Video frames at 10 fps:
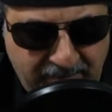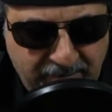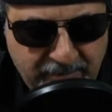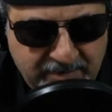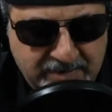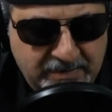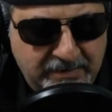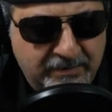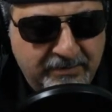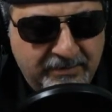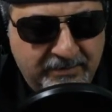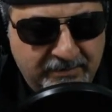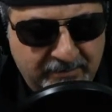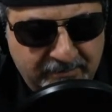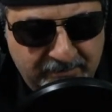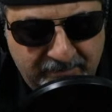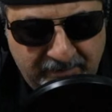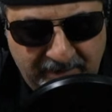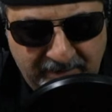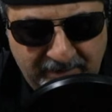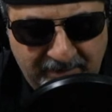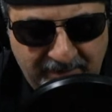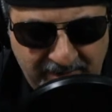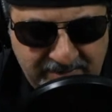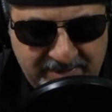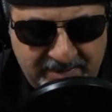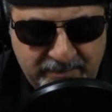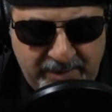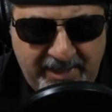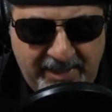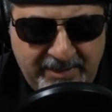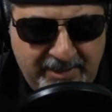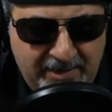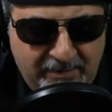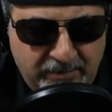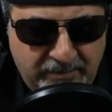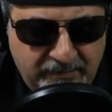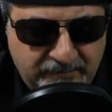you, Ensign. And Hitch uh, says we gained an hour.